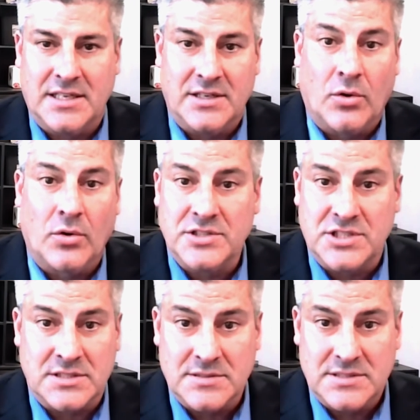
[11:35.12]

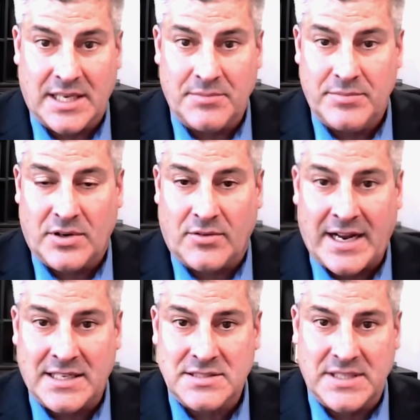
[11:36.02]
origin type
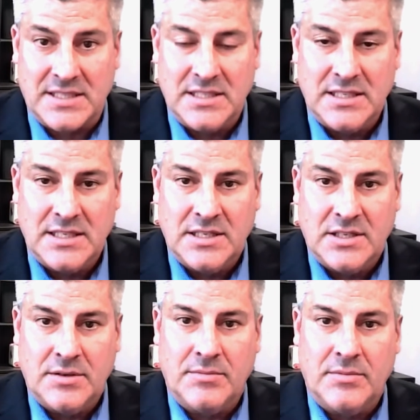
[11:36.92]
harassment,
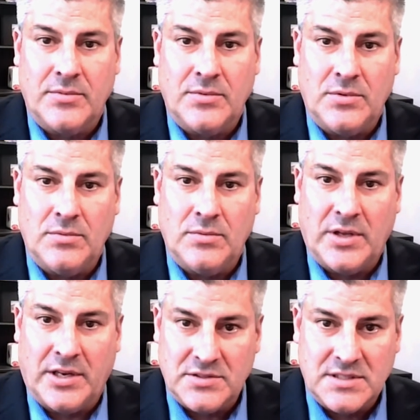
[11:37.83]

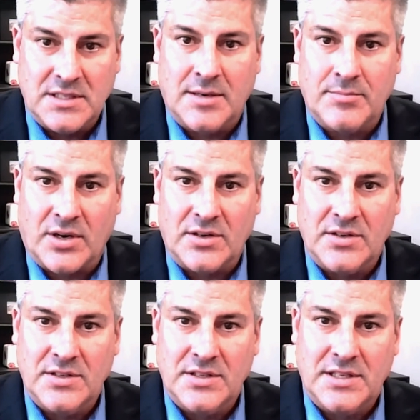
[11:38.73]
here's the number.
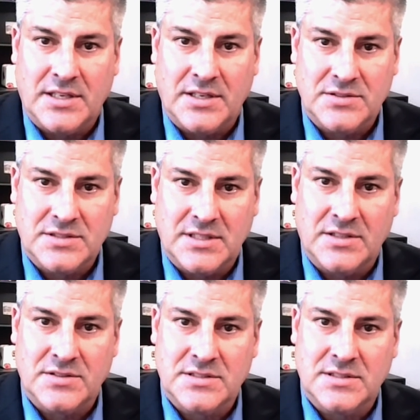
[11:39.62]
Here's
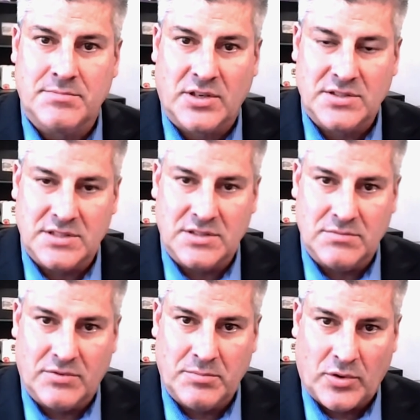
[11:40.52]
the person
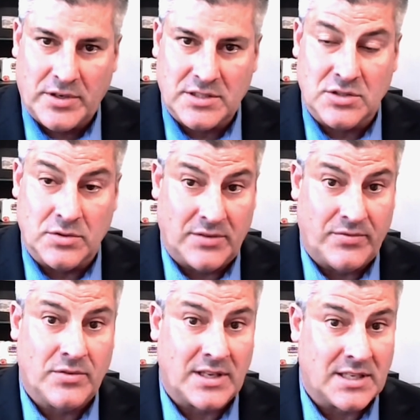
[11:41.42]
you report it to. If
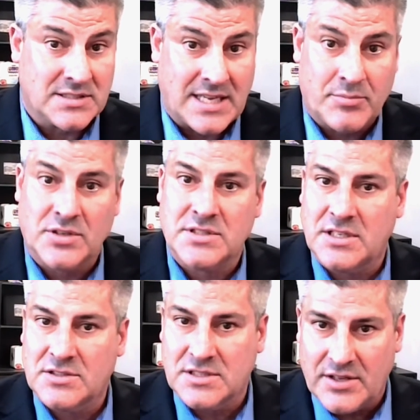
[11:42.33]
you think it's that person,
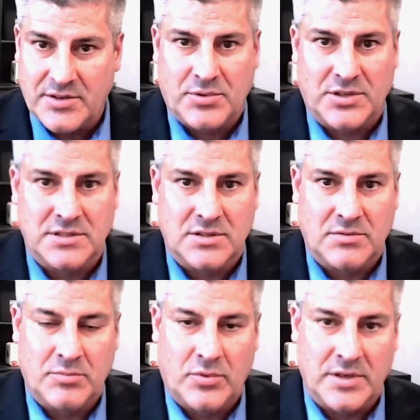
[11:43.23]
here's another person to
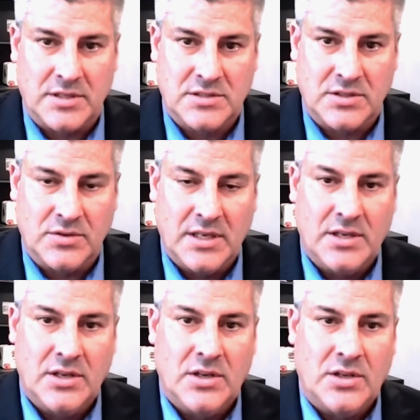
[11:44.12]
report it to.
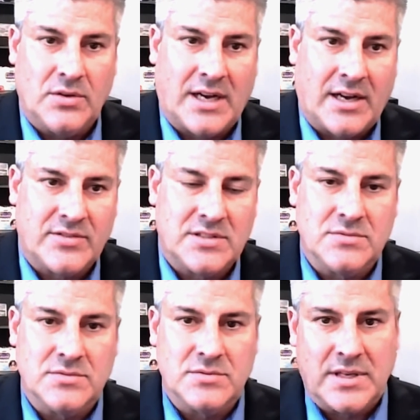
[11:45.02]
You have
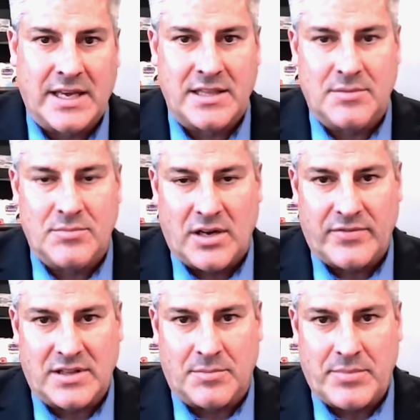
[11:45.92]
to head them off
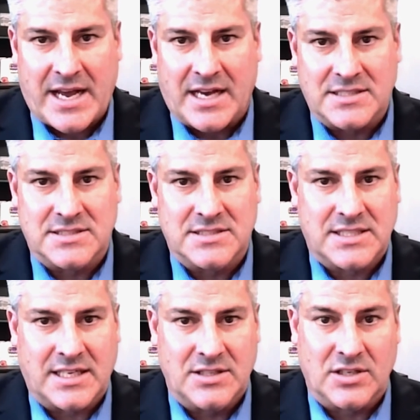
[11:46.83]
at the pass and
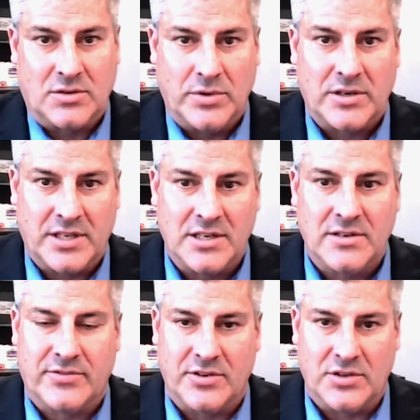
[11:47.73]
say, look, we're here
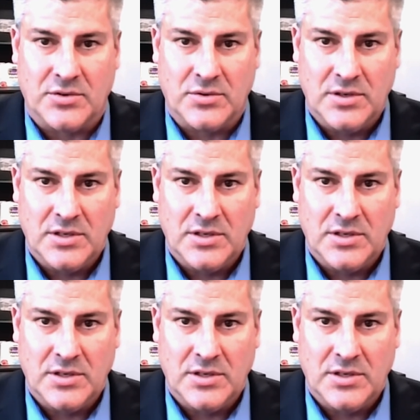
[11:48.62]
for you